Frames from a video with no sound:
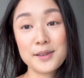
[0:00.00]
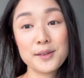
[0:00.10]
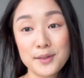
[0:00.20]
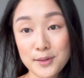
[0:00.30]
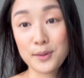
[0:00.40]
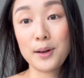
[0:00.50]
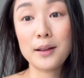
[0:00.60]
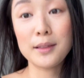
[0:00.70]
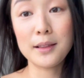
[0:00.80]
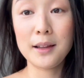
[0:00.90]
So I'll
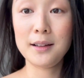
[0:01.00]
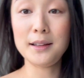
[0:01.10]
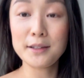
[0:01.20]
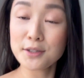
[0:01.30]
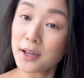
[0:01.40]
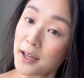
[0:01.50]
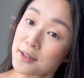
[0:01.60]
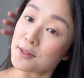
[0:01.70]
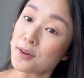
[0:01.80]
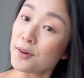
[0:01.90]
let you guys
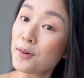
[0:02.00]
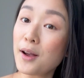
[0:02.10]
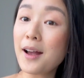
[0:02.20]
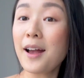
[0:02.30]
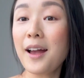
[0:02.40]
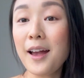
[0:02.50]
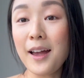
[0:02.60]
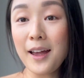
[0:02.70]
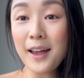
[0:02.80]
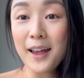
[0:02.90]
know
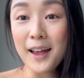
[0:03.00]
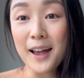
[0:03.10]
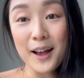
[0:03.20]
how